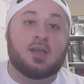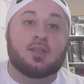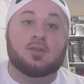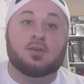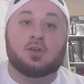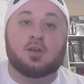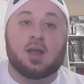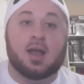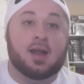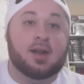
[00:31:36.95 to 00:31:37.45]

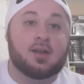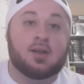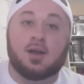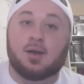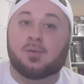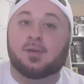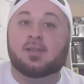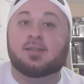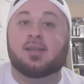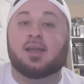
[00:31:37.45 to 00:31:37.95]
they're kind of
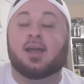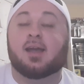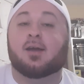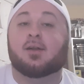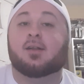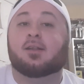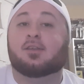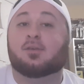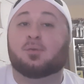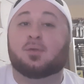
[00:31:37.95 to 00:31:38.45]
going
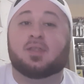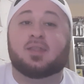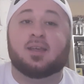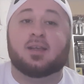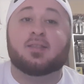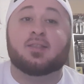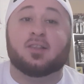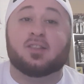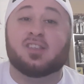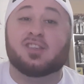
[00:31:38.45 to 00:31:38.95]
down. You would
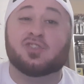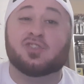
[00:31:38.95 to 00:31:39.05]
think that the